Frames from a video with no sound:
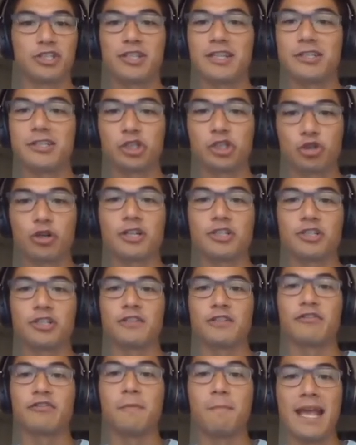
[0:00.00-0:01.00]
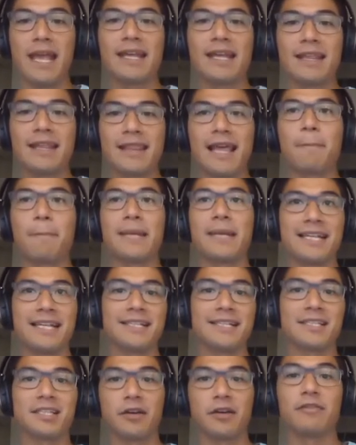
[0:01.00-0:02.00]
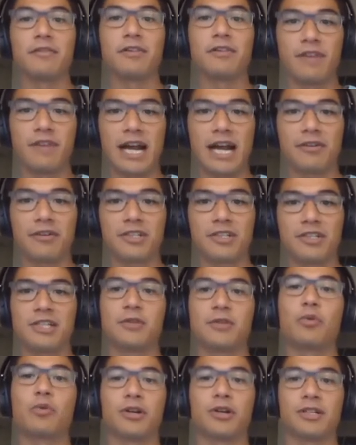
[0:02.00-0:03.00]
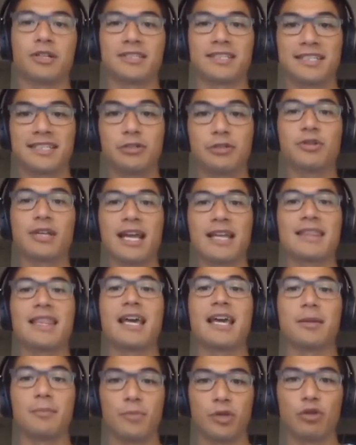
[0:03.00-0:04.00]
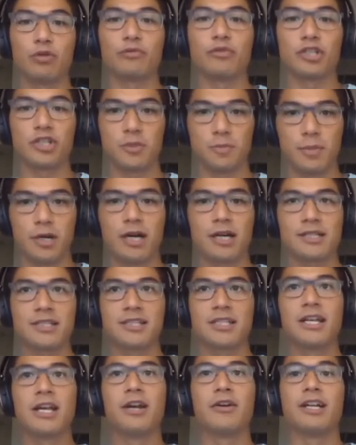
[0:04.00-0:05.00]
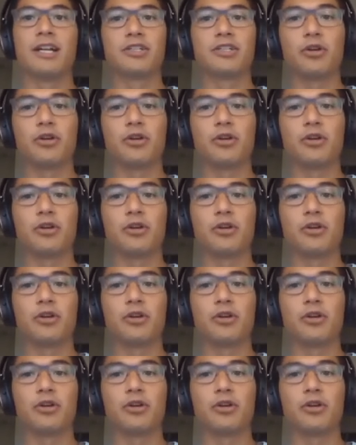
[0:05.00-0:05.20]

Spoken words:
instructions for making that piece of the virus in order to still get that immune response, right?